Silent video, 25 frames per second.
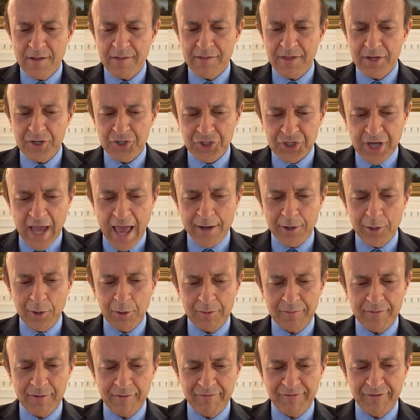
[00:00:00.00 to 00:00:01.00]
the
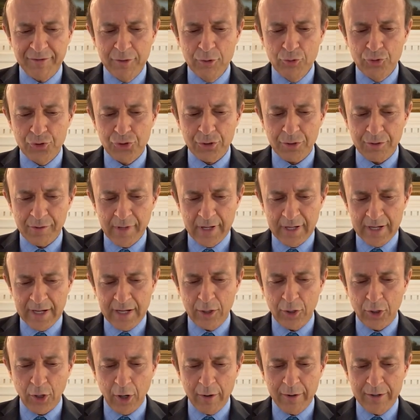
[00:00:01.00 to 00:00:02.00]
shadow of the future that
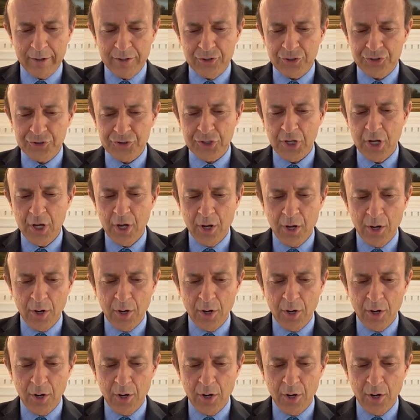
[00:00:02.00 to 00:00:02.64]
encourages